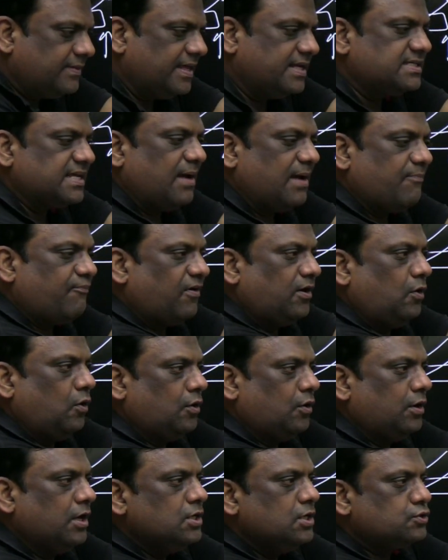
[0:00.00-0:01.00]
is an upward
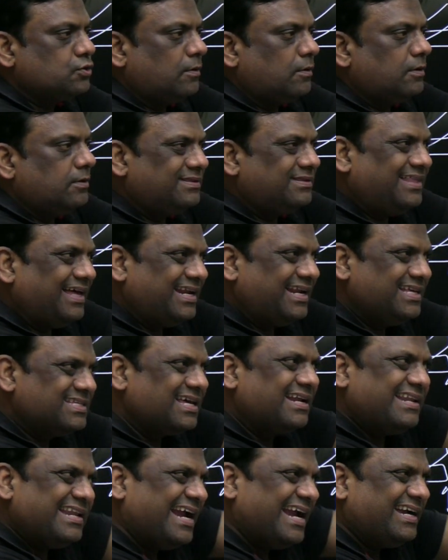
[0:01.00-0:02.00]
load. So there is
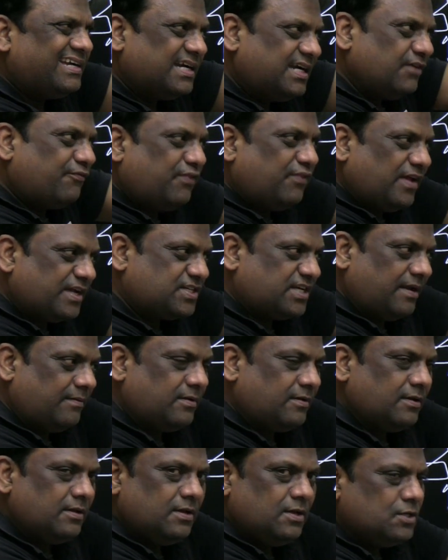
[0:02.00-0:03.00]
a net
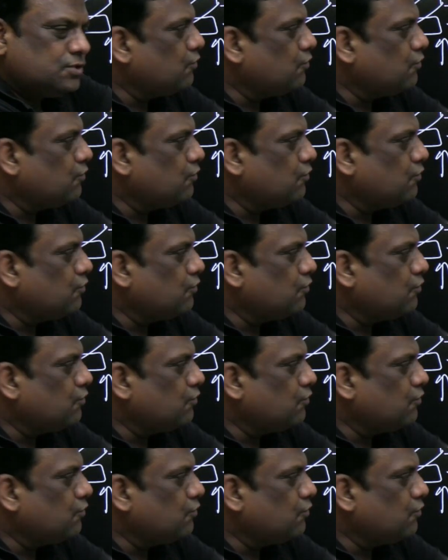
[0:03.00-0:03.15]
deflection. So